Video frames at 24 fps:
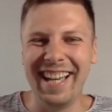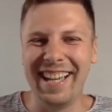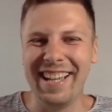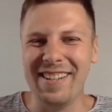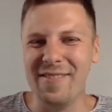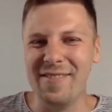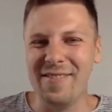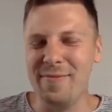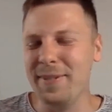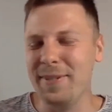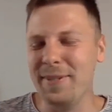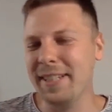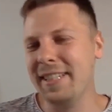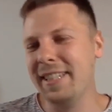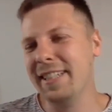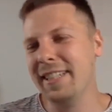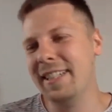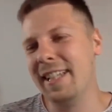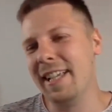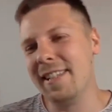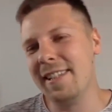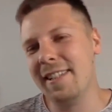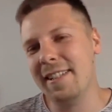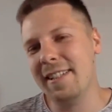But it
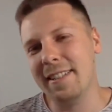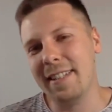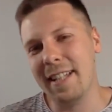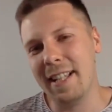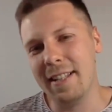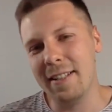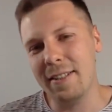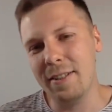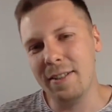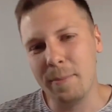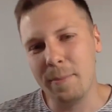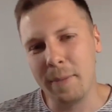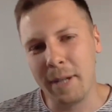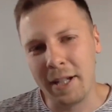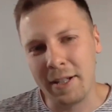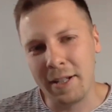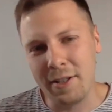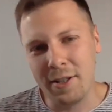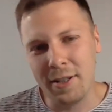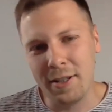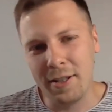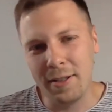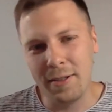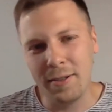doesn't tell you much.
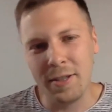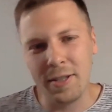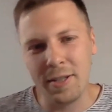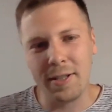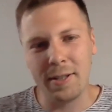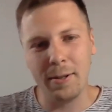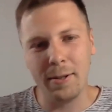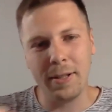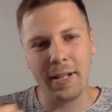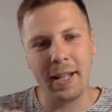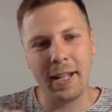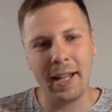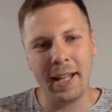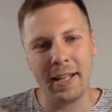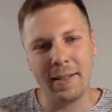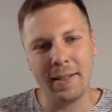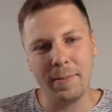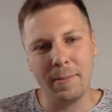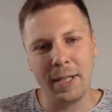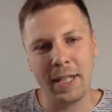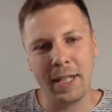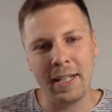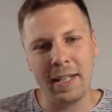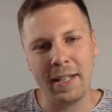You're just looking at
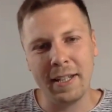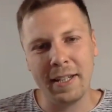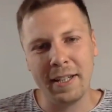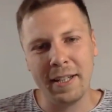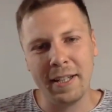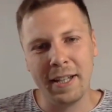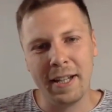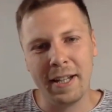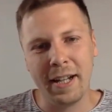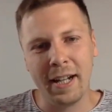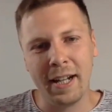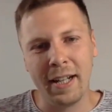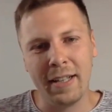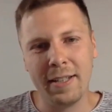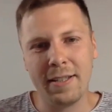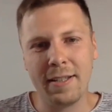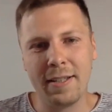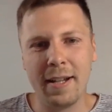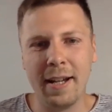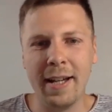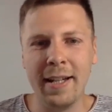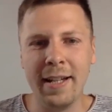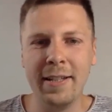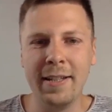me, and it's
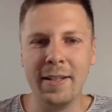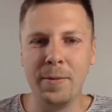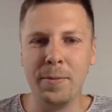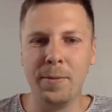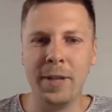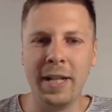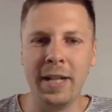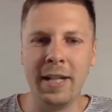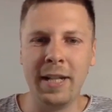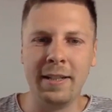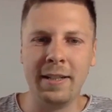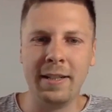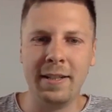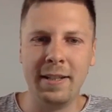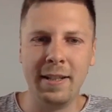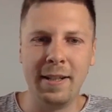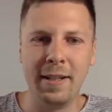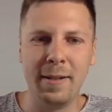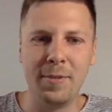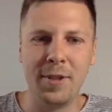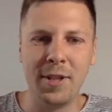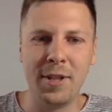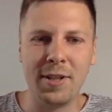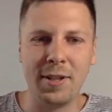kind of weird.
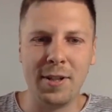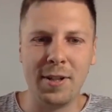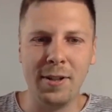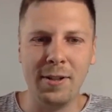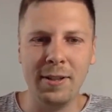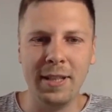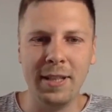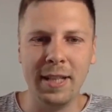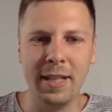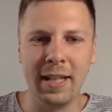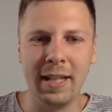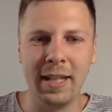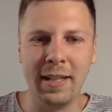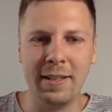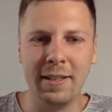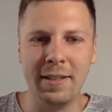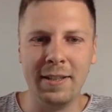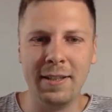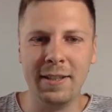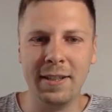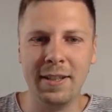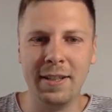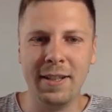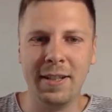I'm just holding it.
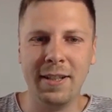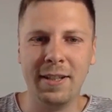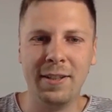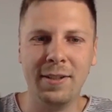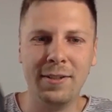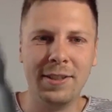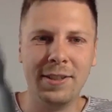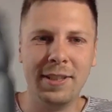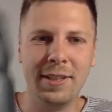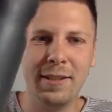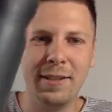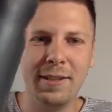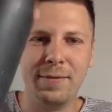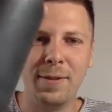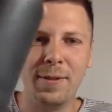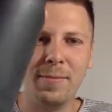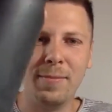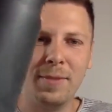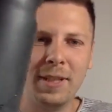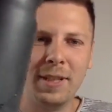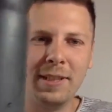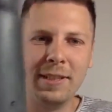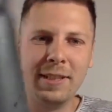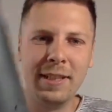You see it from
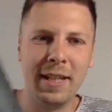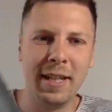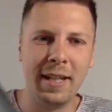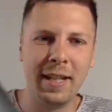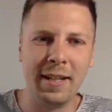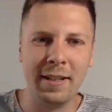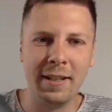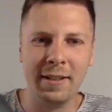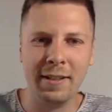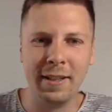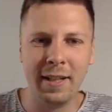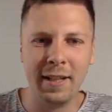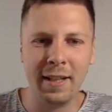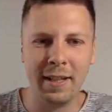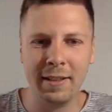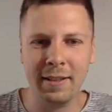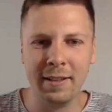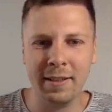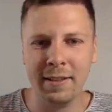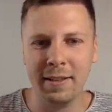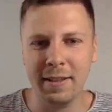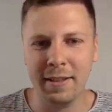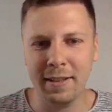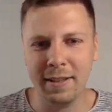this angle,
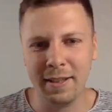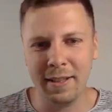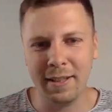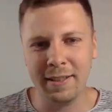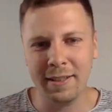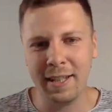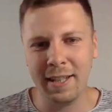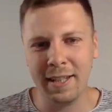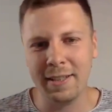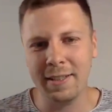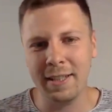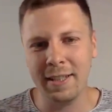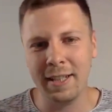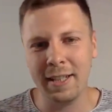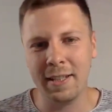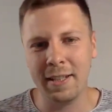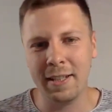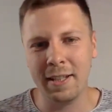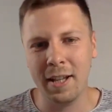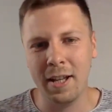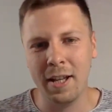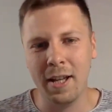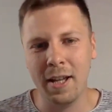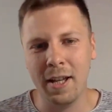and that's it.
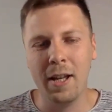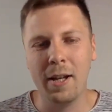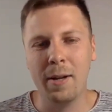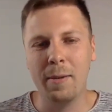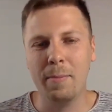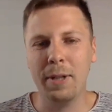But